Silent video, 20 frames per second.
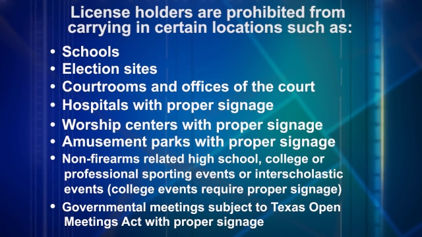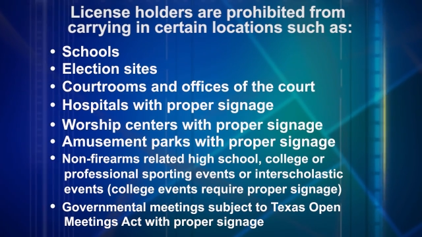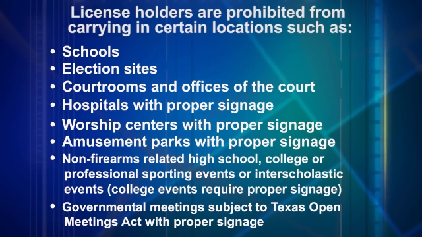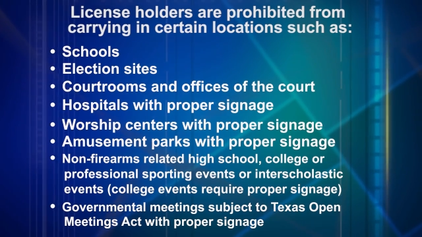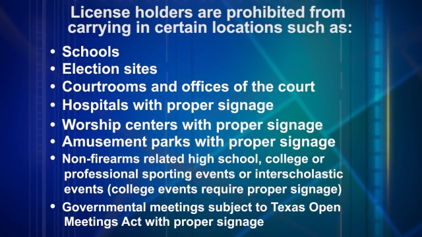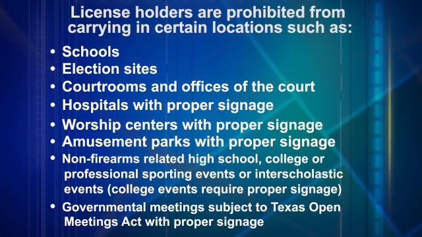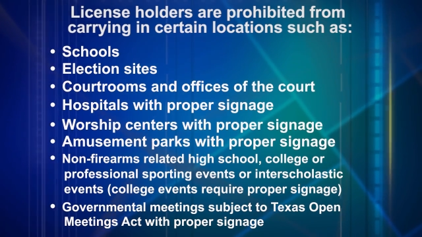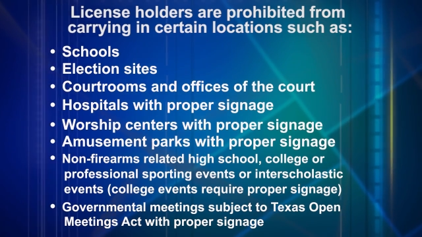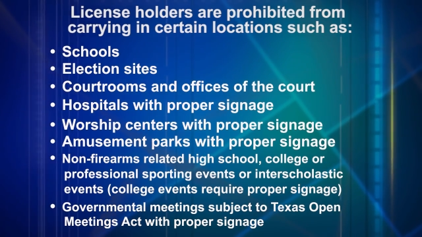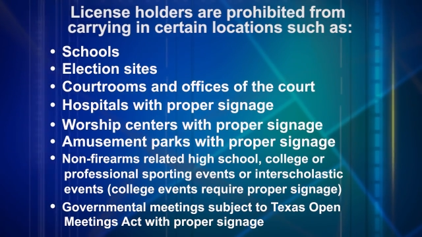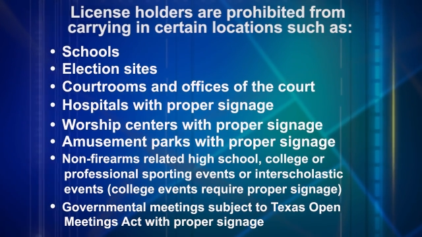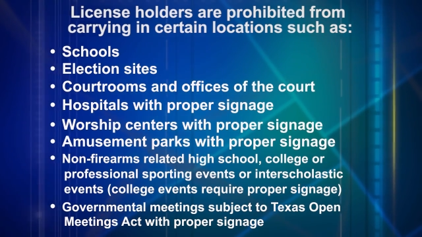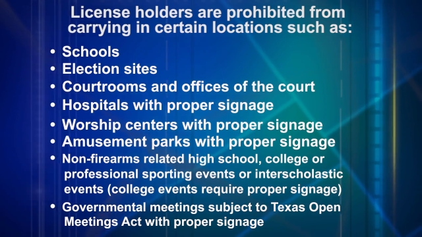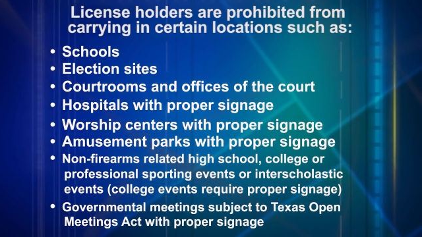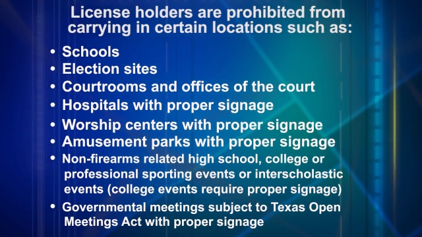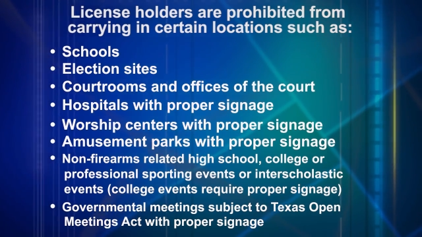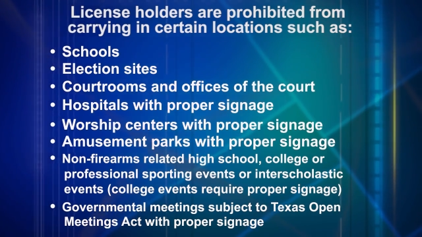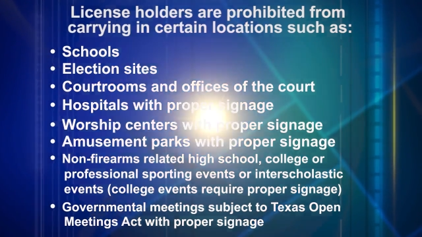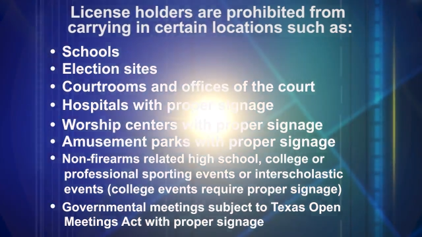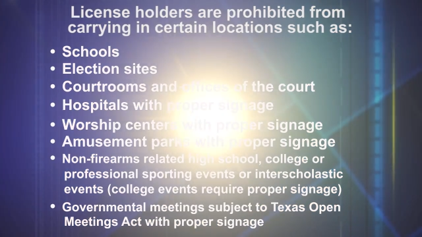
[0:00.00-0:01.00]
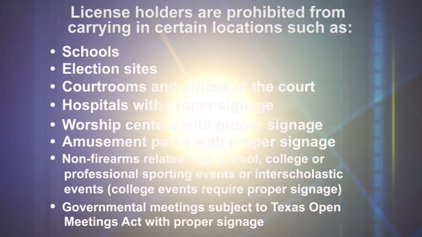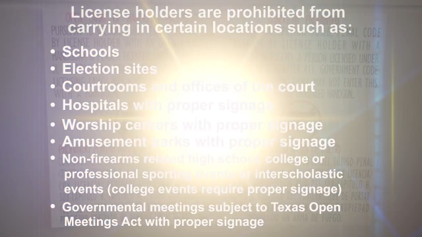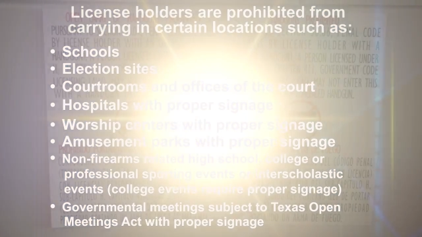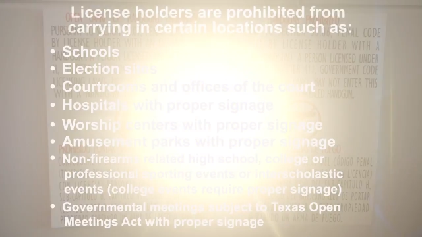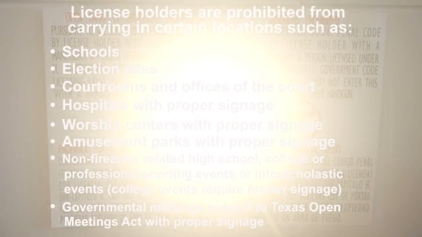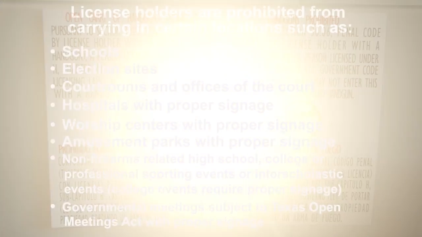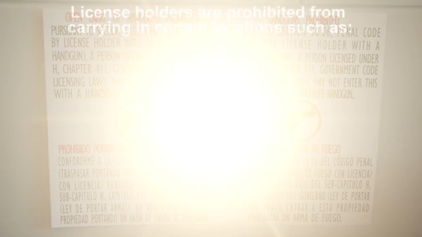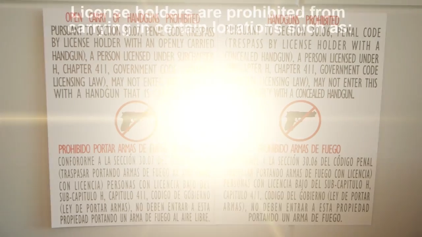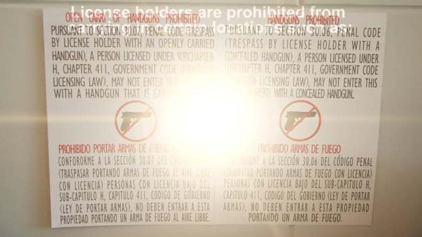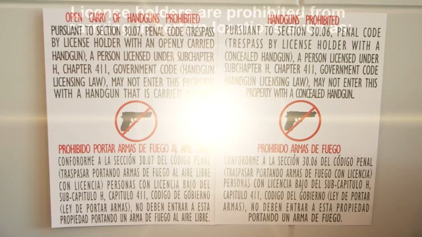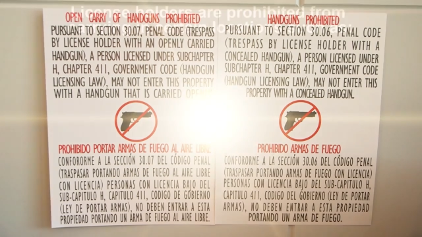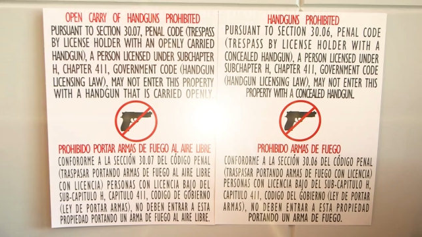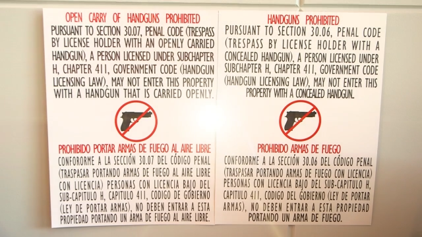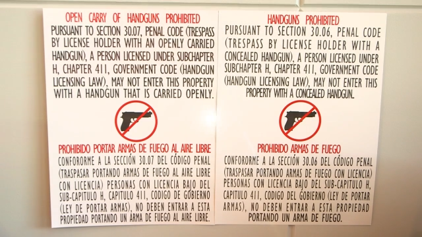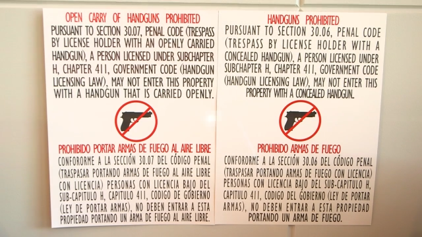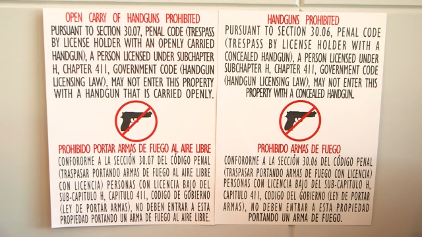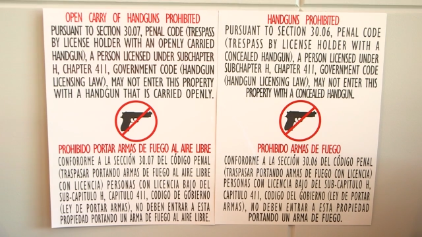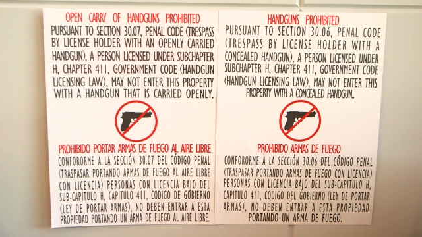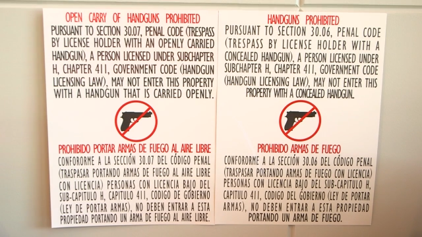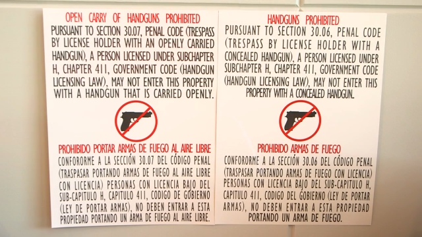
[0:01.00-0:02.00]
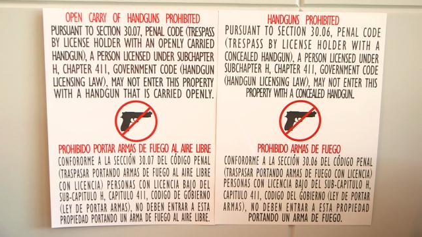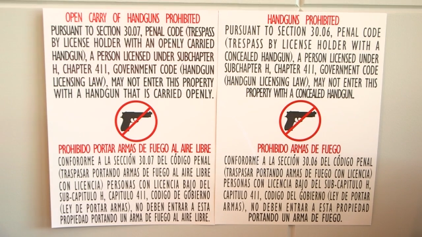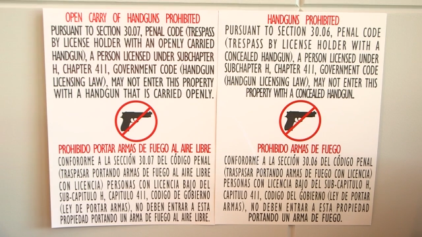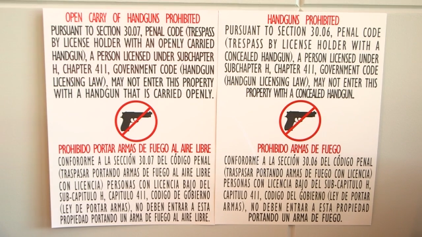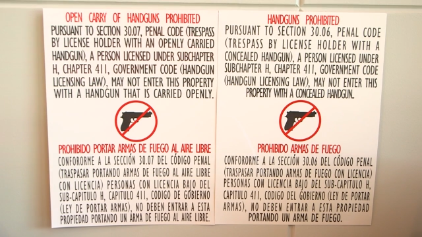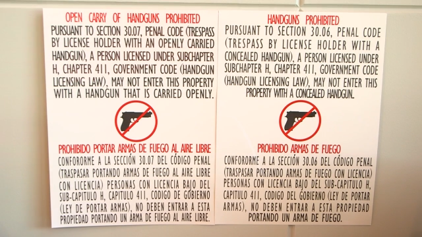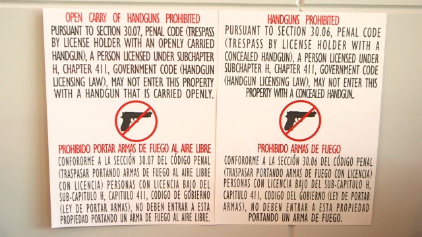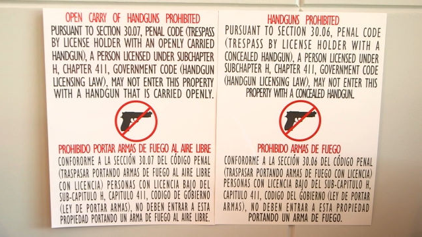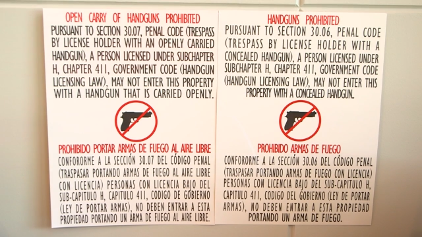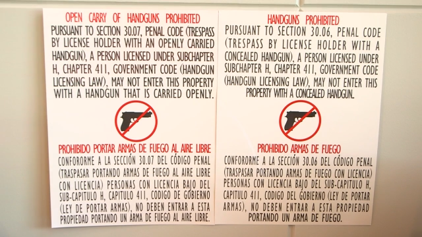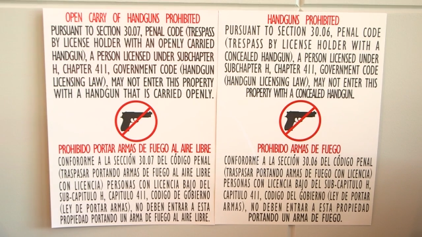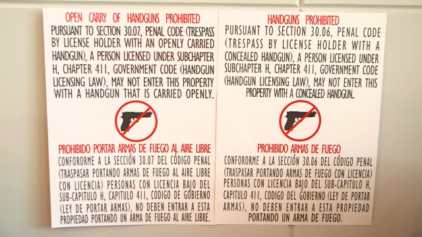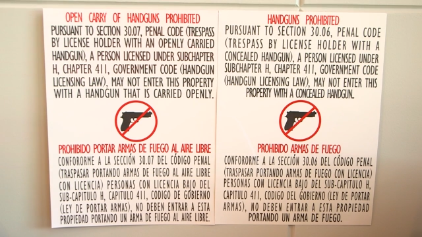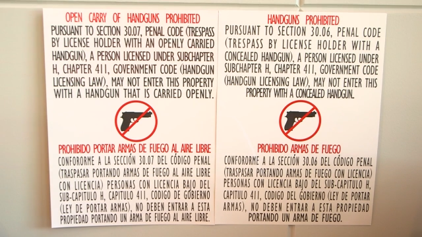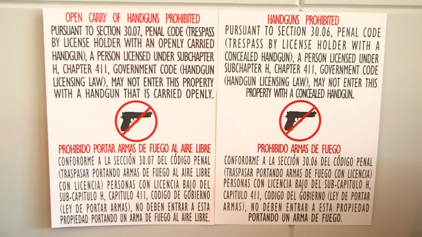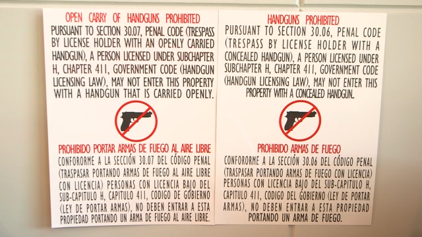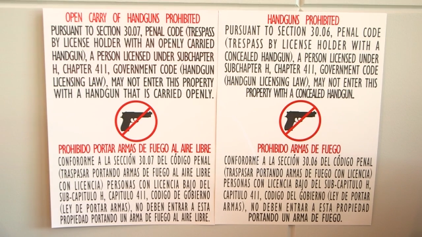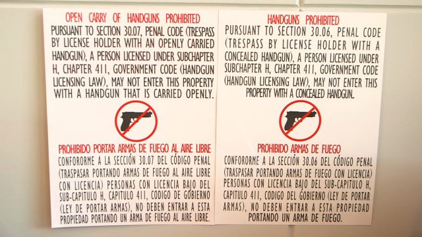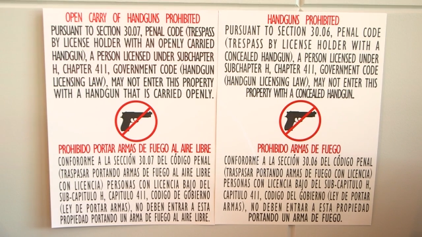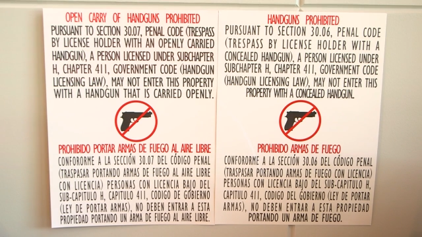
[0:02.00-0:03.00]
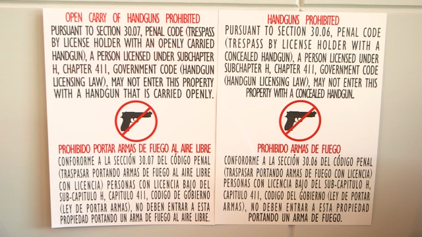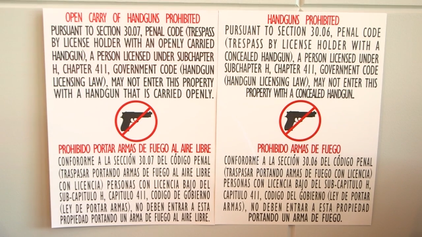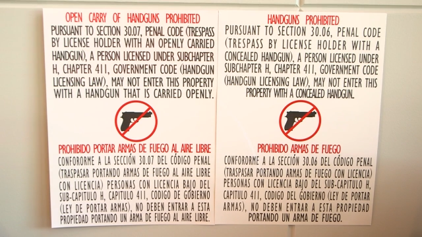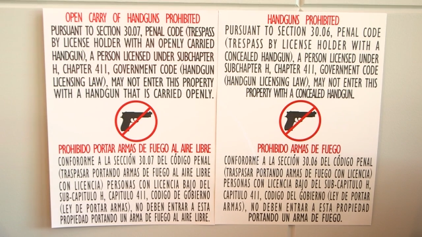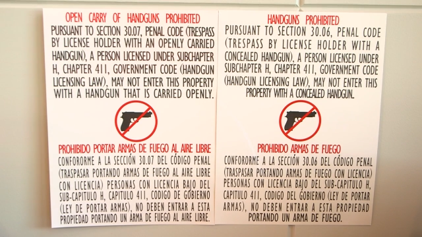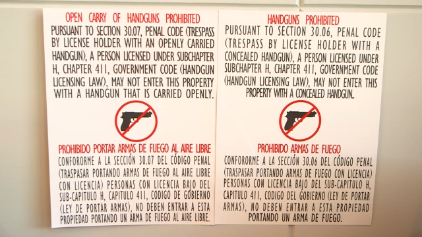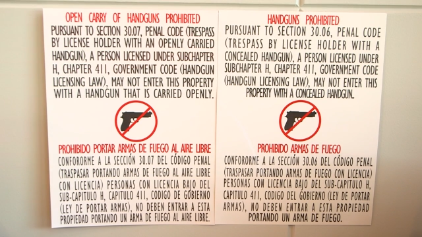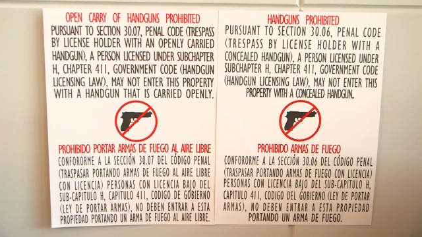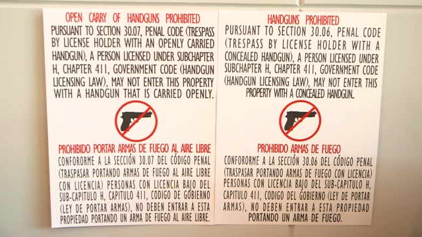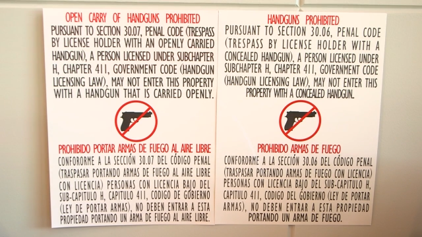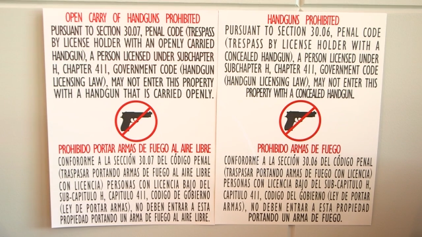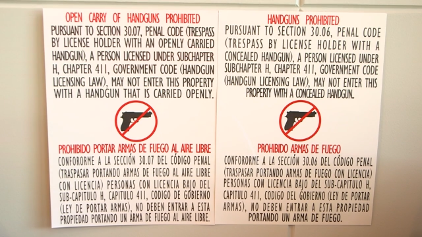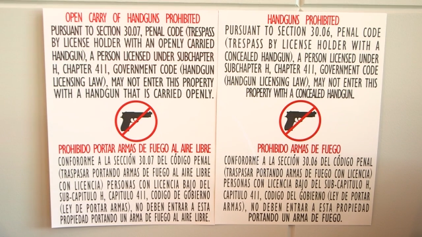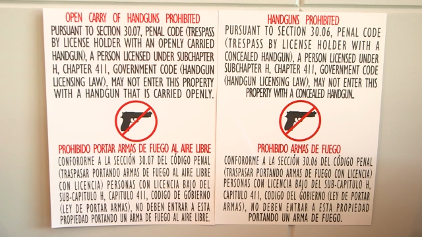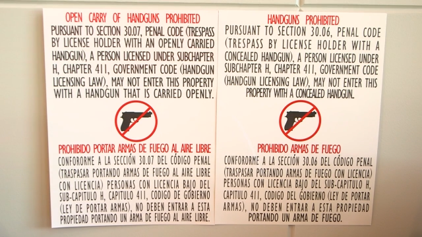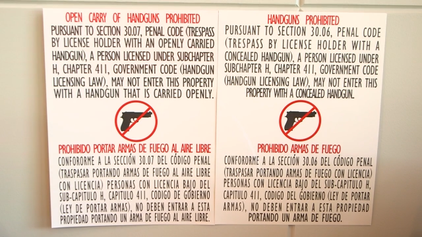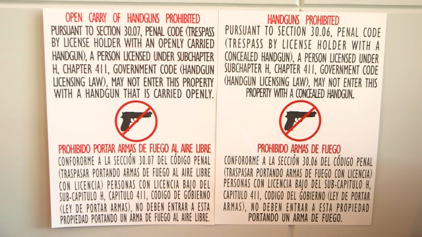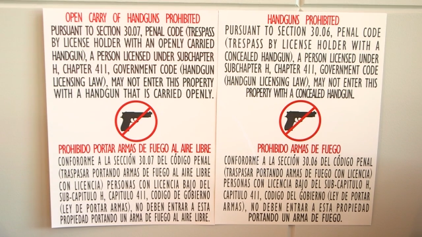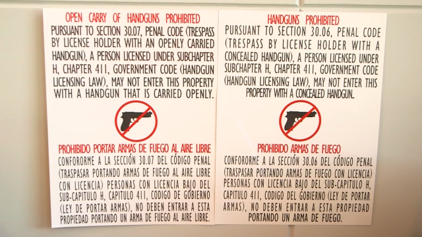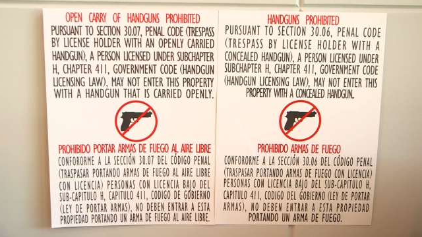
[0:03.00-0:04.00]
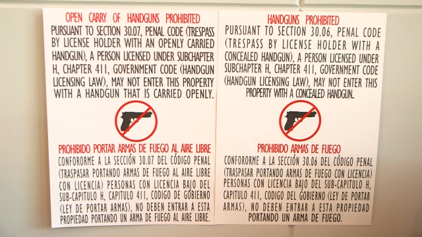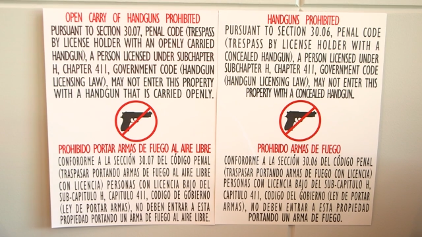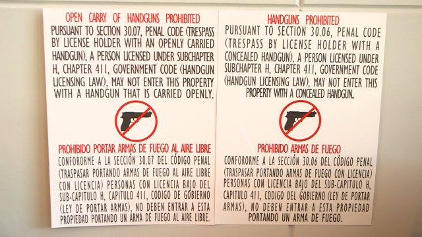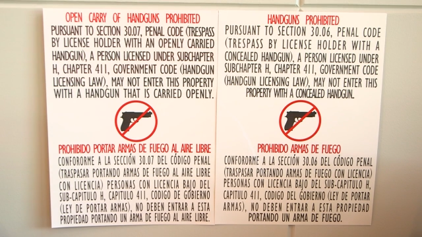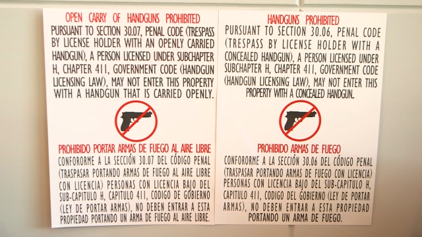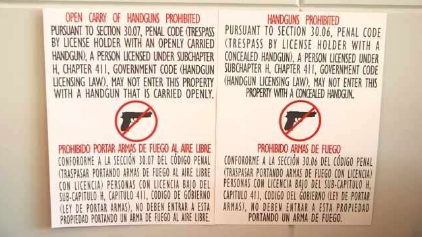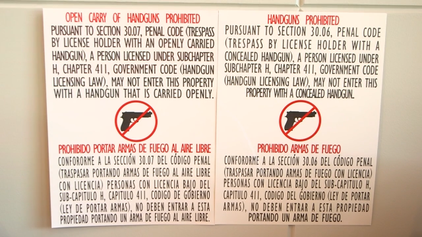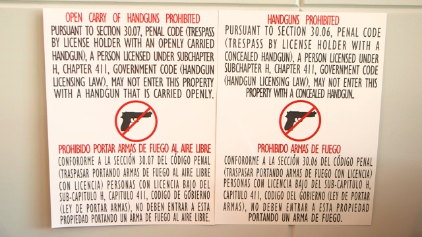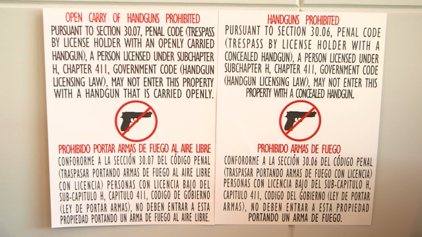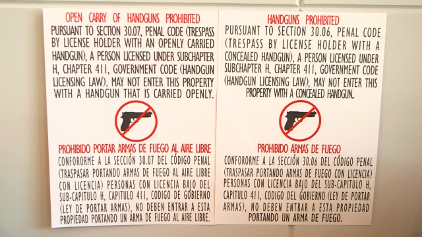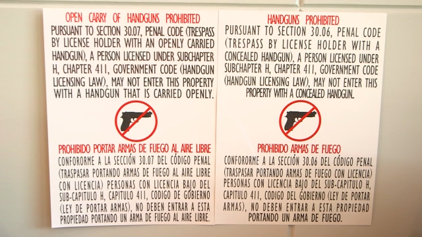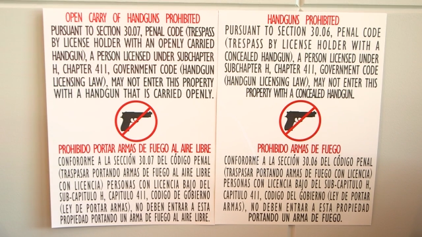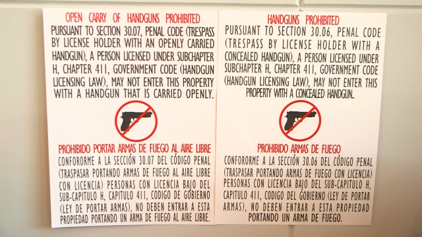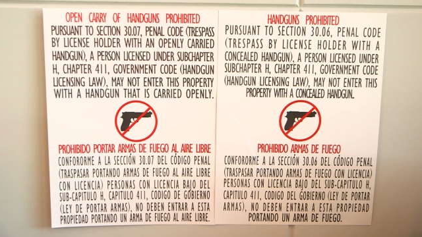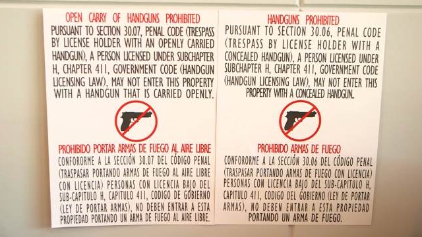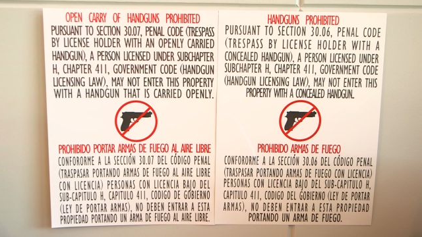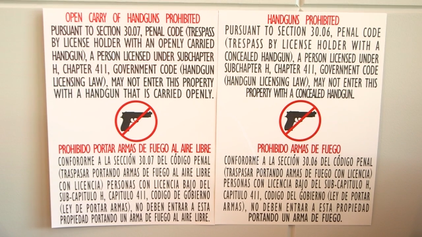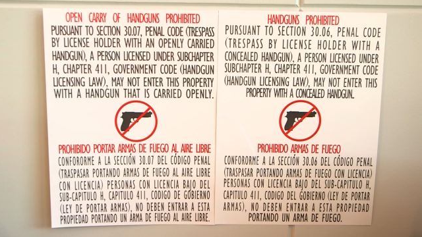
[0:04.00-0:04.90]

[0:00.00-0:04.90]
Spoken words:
Nobody's mouth can be seen.